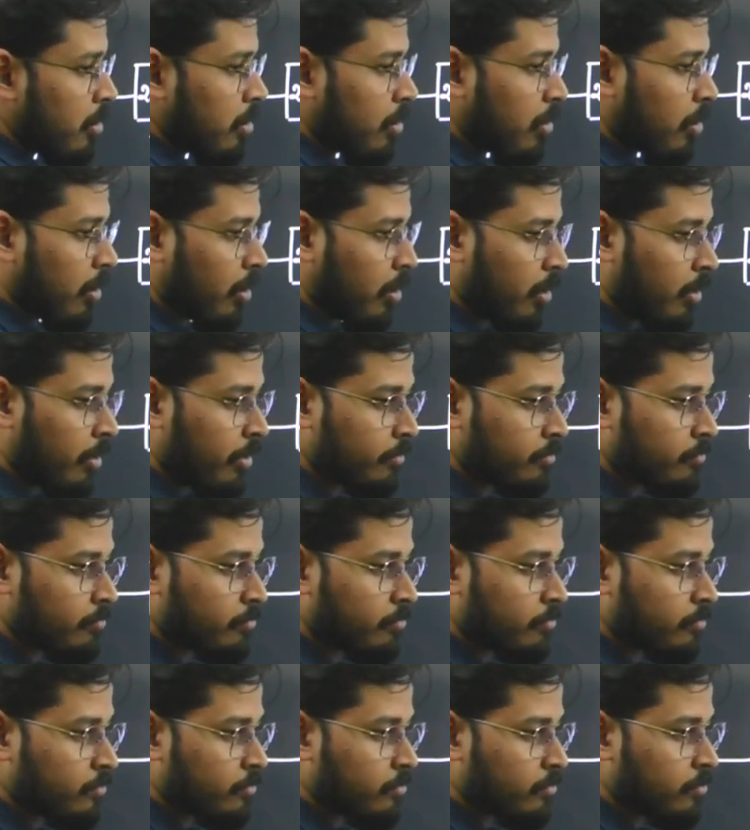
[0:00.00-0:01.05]
our
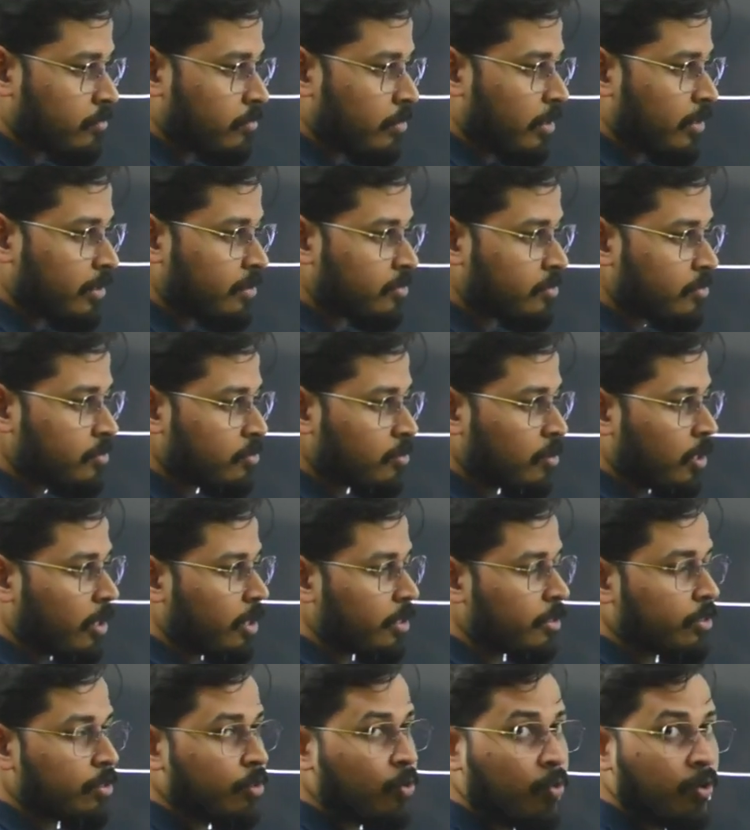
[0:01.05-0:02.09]

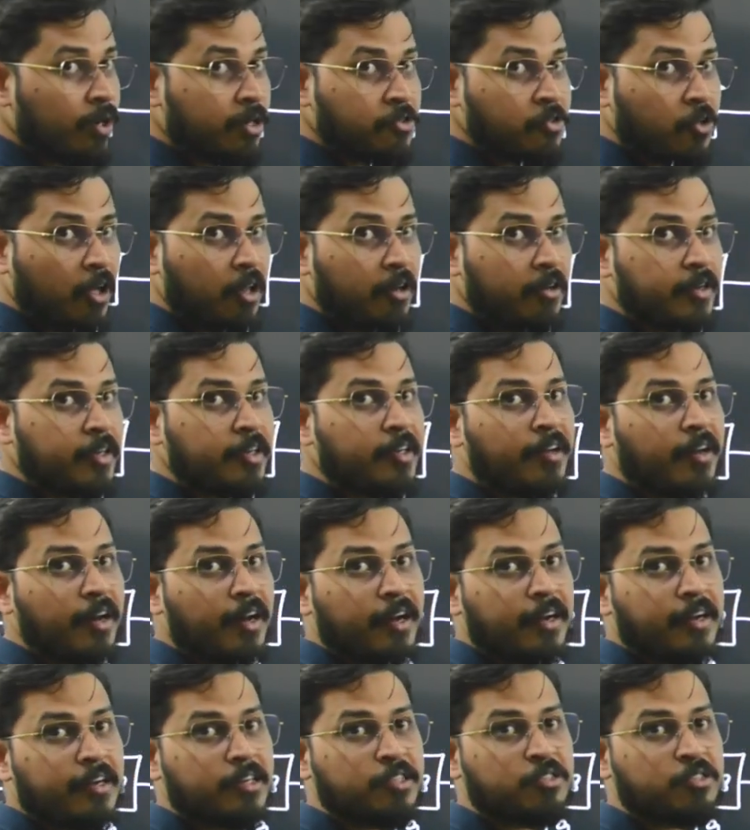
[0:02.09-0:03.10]
node is already created,